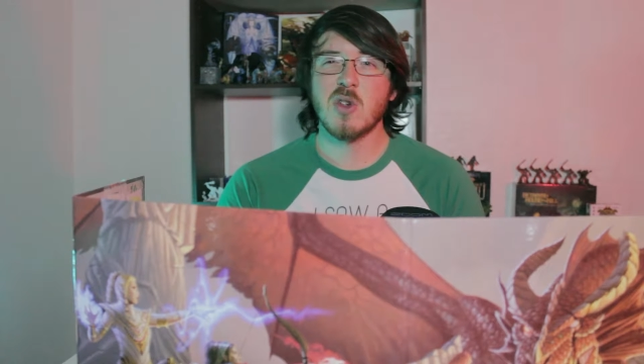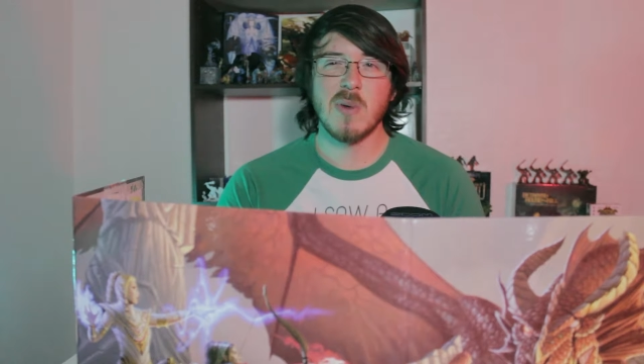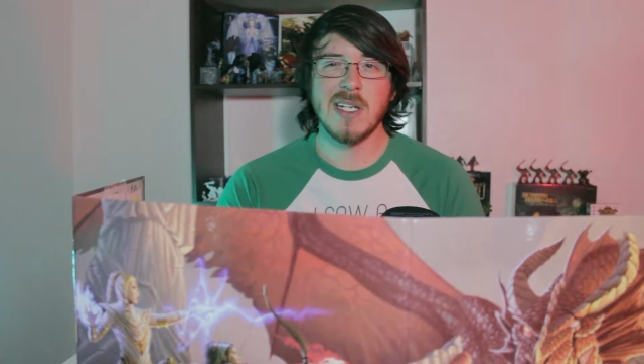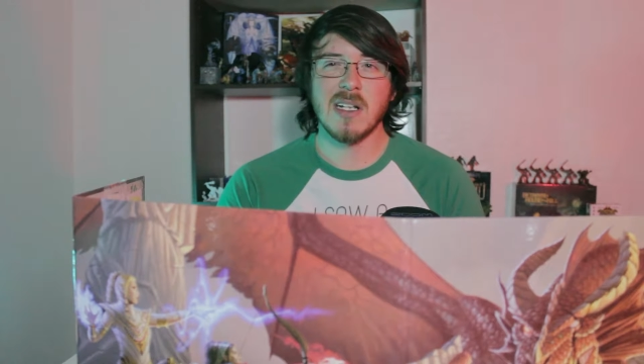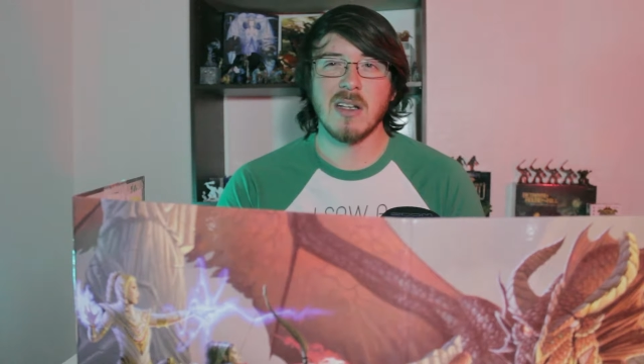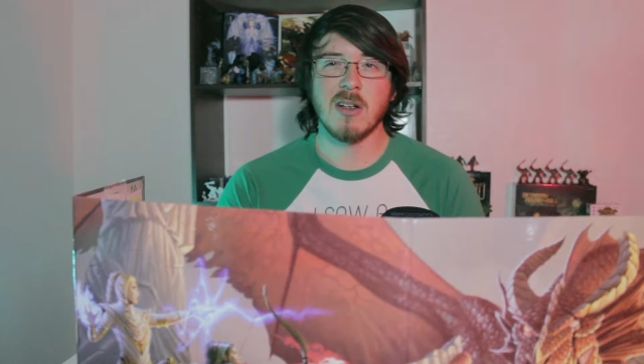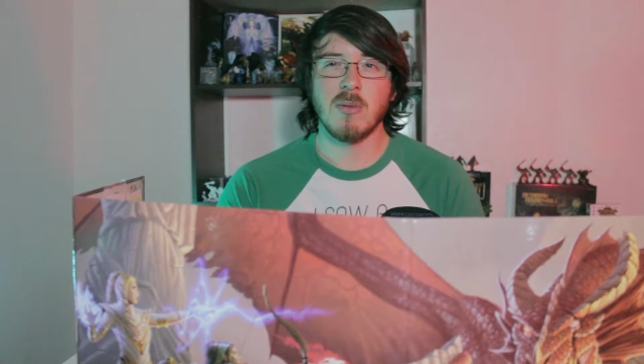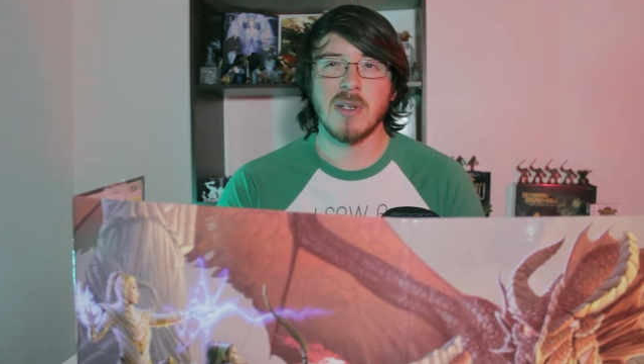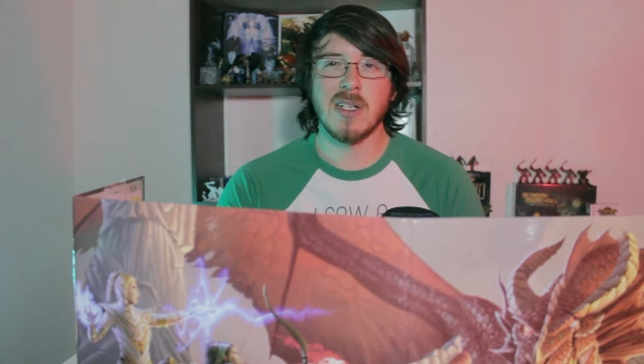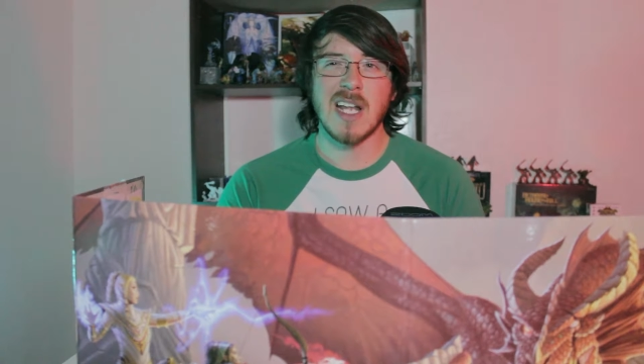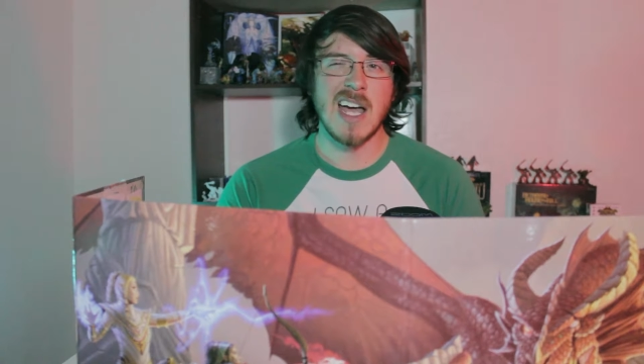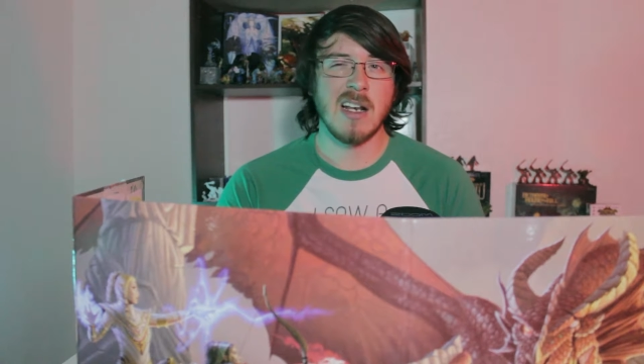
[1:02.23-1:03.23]
tweak a little
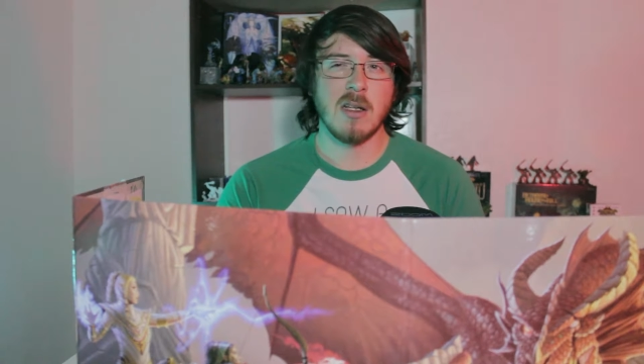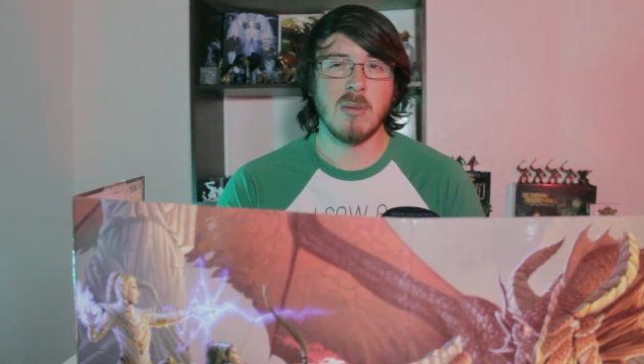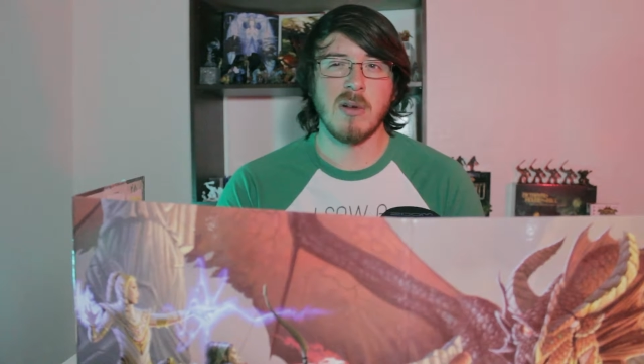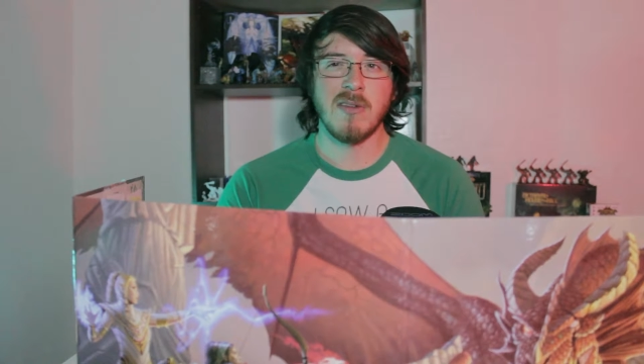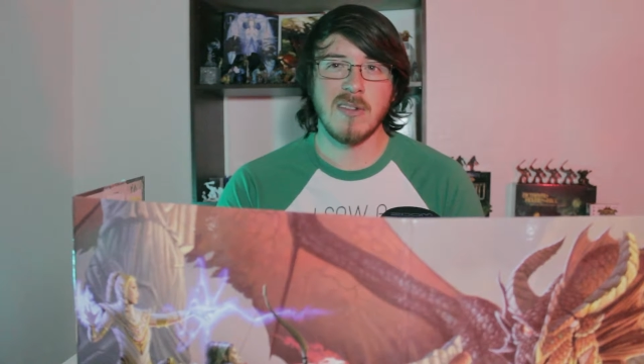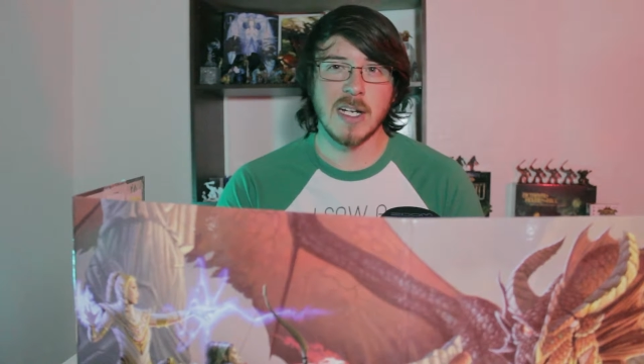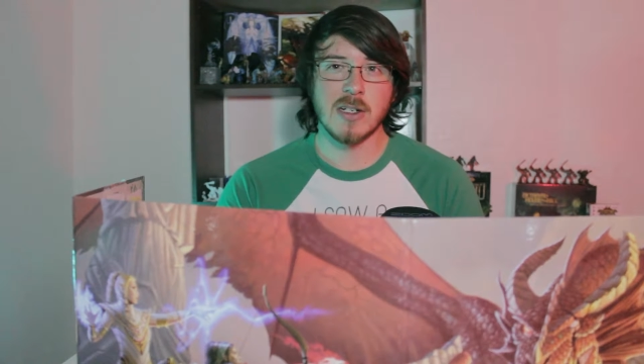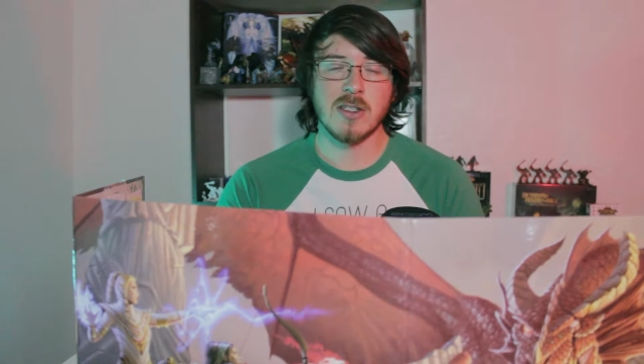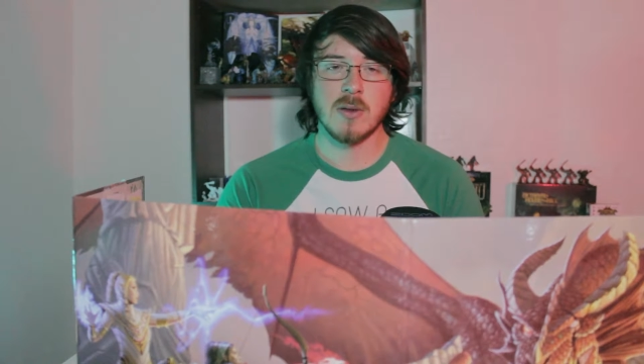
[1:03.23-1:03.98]
bit, add a little bit of flair